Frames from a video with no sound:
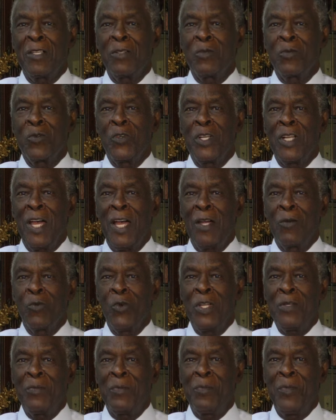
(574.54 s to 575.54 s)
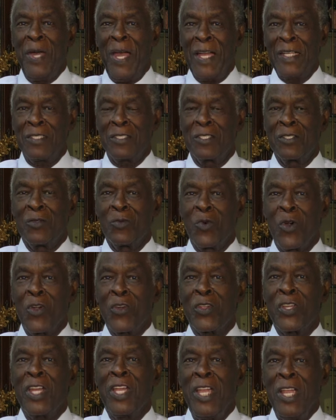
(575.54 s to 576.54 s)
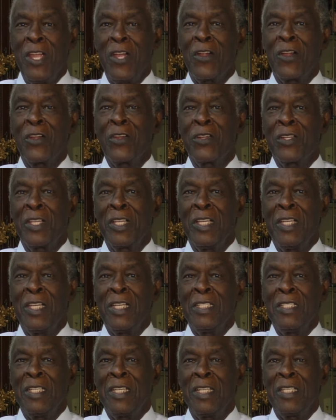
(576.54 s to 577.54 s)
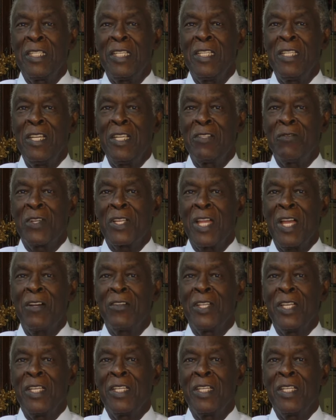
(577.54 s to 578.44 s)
when I went back to work here in Henry County.